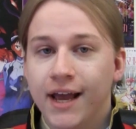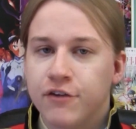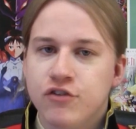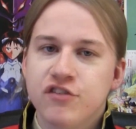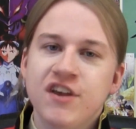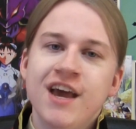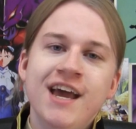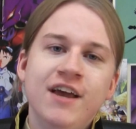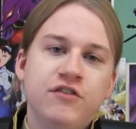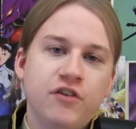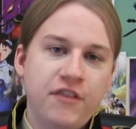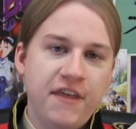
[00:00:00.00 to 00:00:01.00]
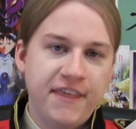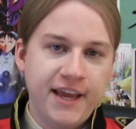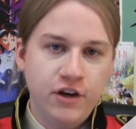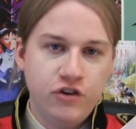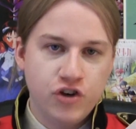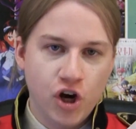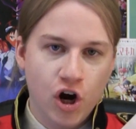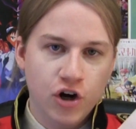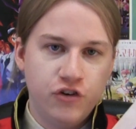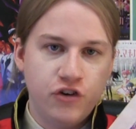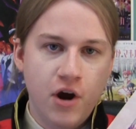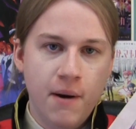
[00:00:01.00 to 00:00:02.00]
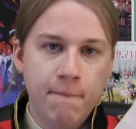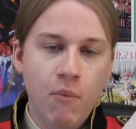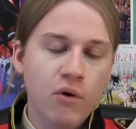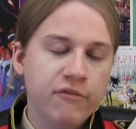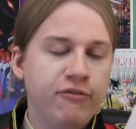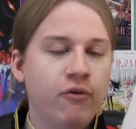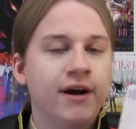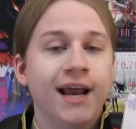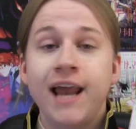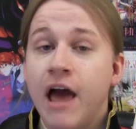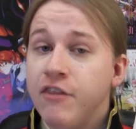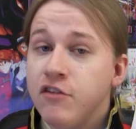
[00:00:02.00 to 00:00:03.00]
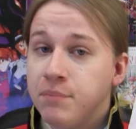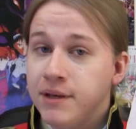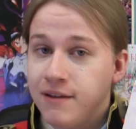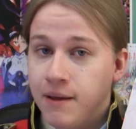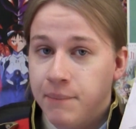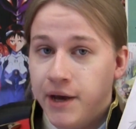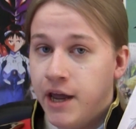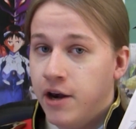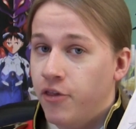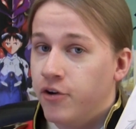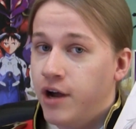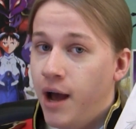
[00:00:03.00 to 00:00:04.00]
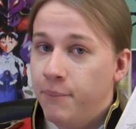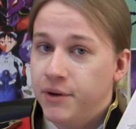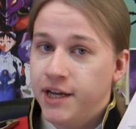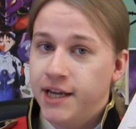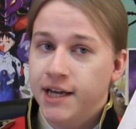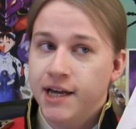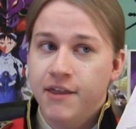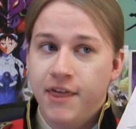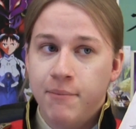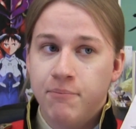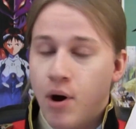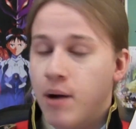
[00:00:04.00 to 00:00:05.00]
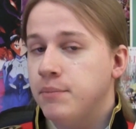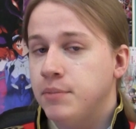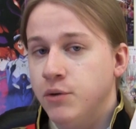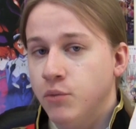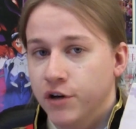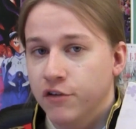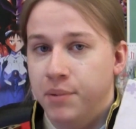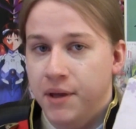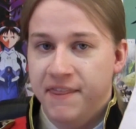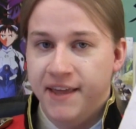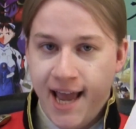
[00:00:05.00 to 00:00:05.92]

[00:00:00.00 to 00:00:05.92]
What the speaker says: extras is so that they could charge more for it. And had this been done by another company, that probably would have been the